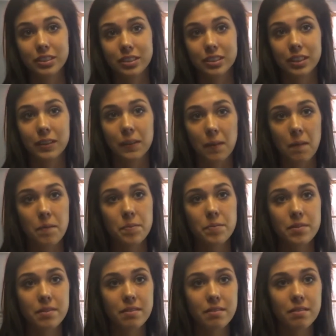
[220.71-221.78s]
So, did
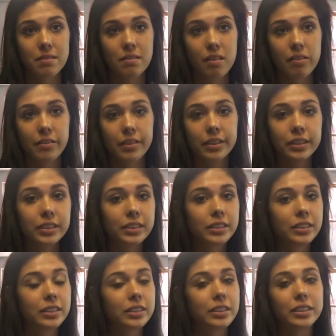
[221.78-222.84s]
you run cross country there?
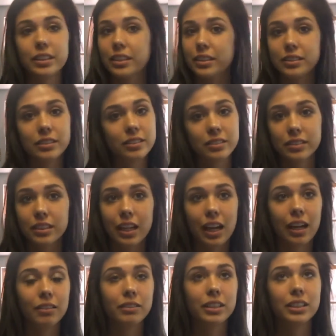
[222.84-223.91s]
No,
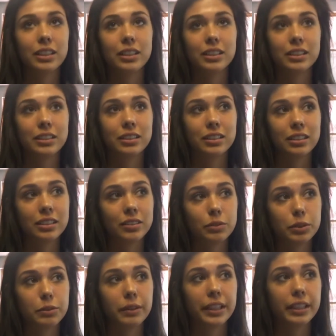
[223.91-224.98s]
I ran.
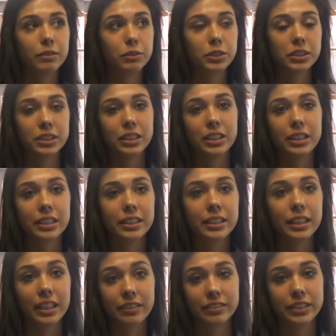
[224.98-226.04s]
We ran once a
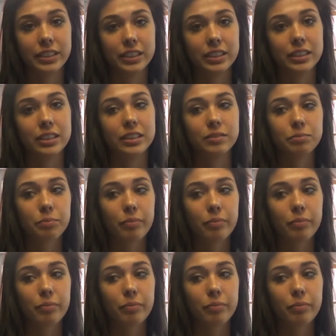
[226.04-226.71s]
year, every year,